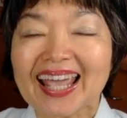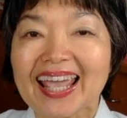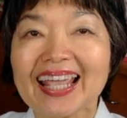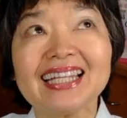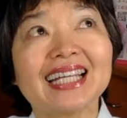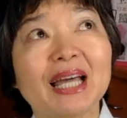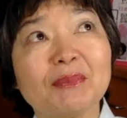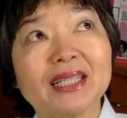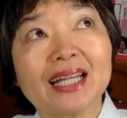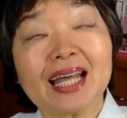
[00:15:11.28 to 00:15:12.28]
and
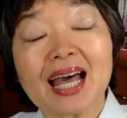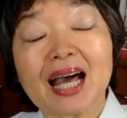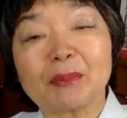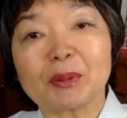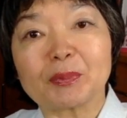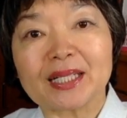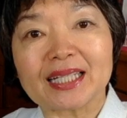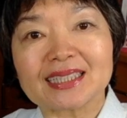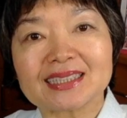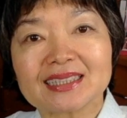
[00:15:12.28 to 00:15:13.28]
Kamidana upper
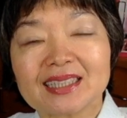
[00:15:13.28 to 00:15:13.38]
place.